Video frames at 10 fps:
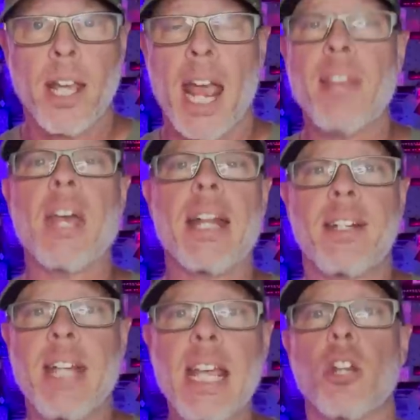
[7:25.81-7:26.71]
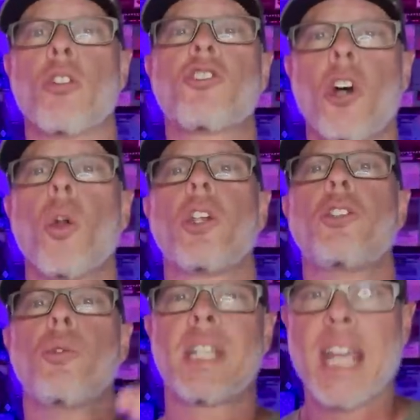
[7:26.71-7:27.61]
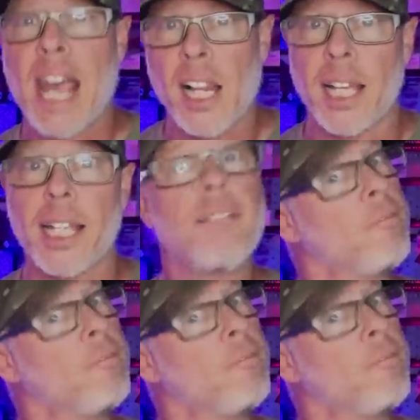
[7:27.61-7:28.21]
and that dealer sold it to Kelly,